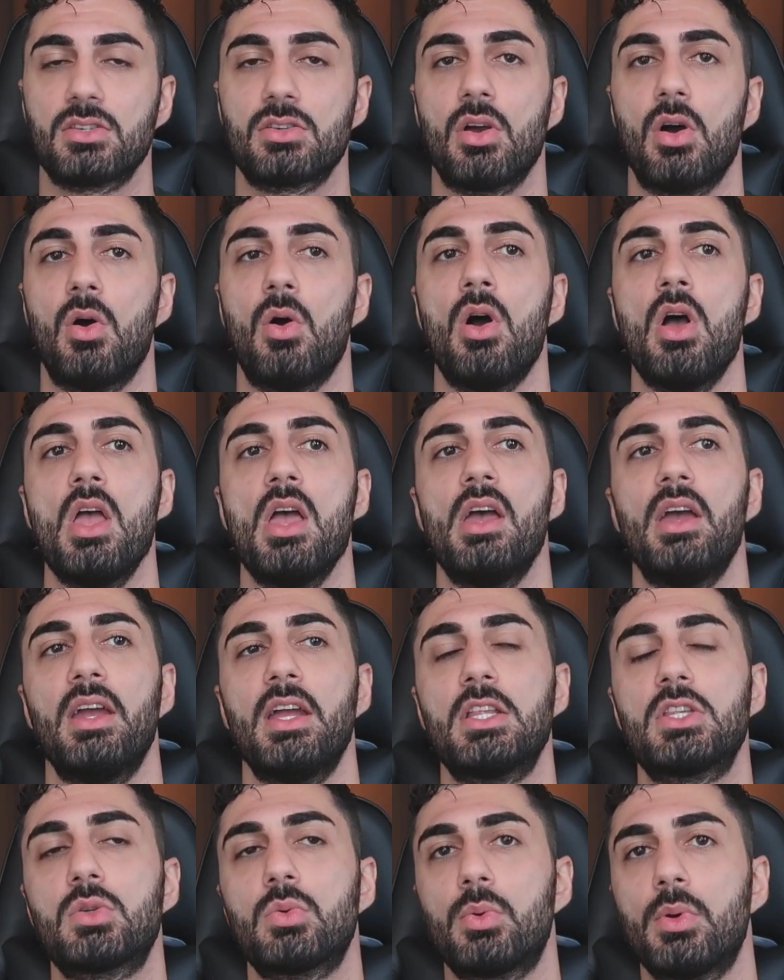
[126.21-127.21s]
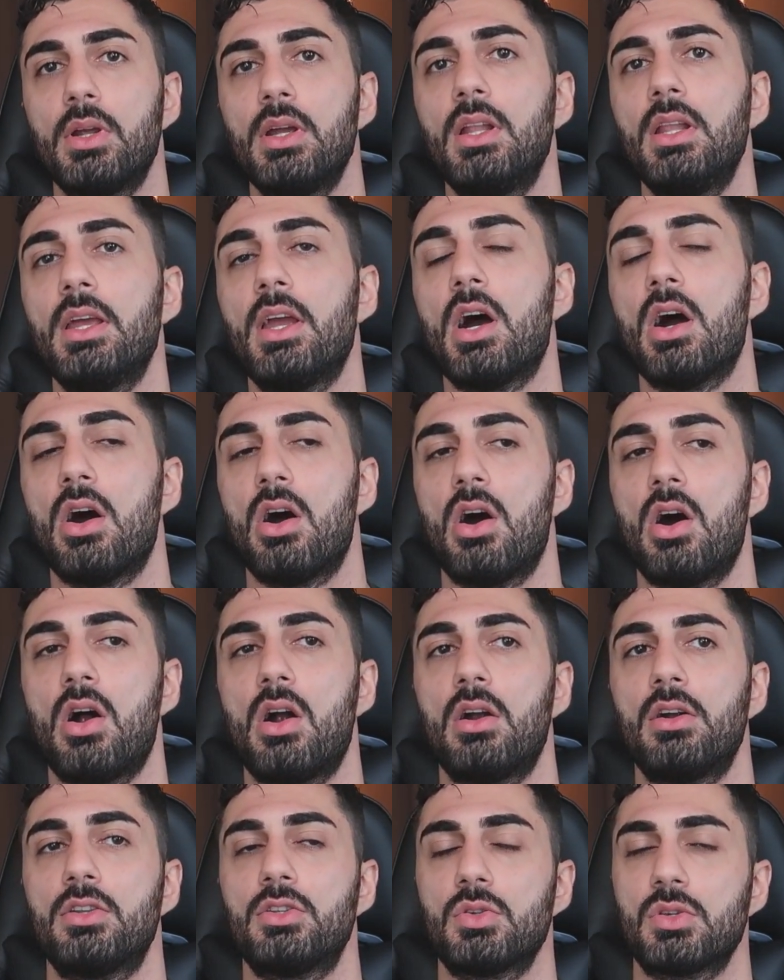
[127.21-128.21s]
So it's really
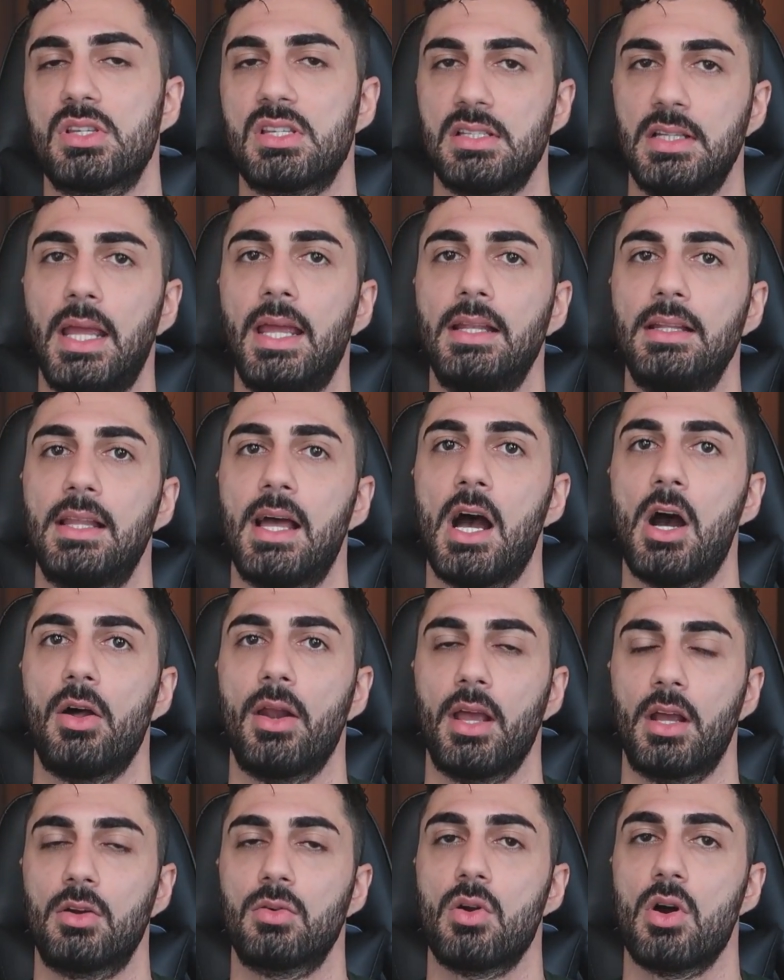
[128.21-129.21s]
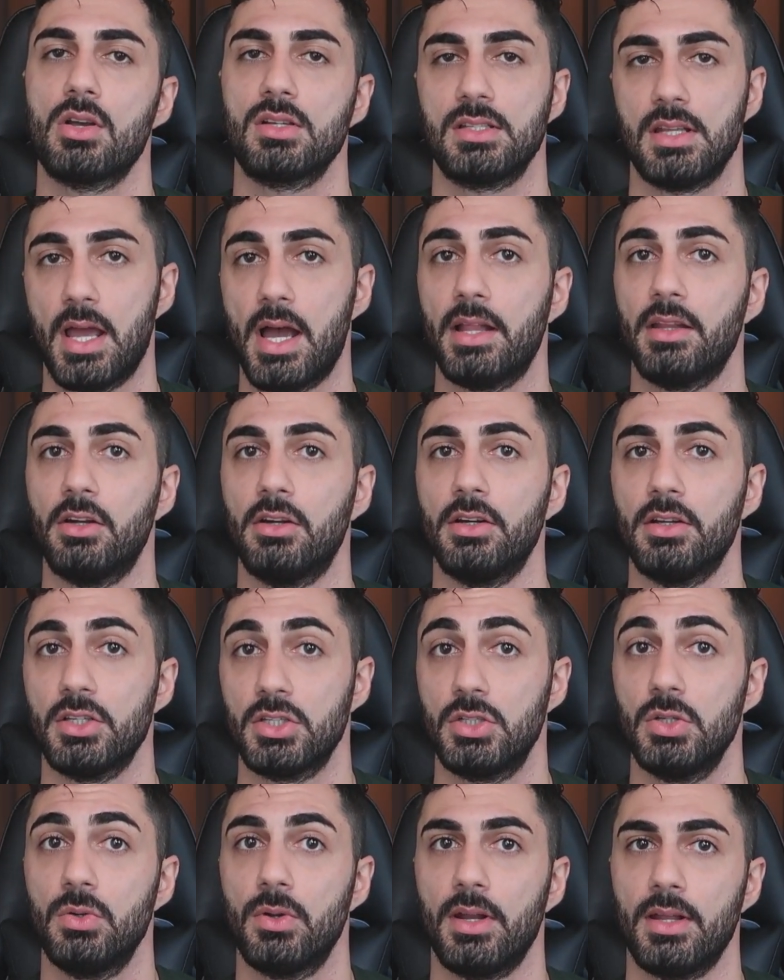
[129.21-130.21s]
hard to stand out across the other
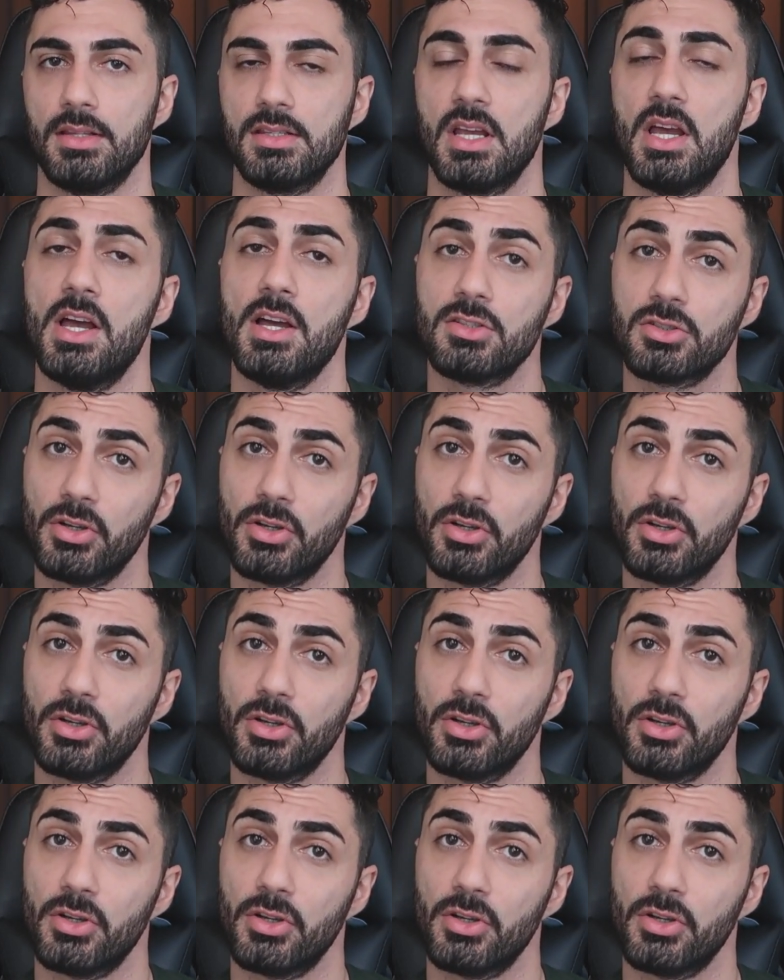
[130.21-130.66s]
students.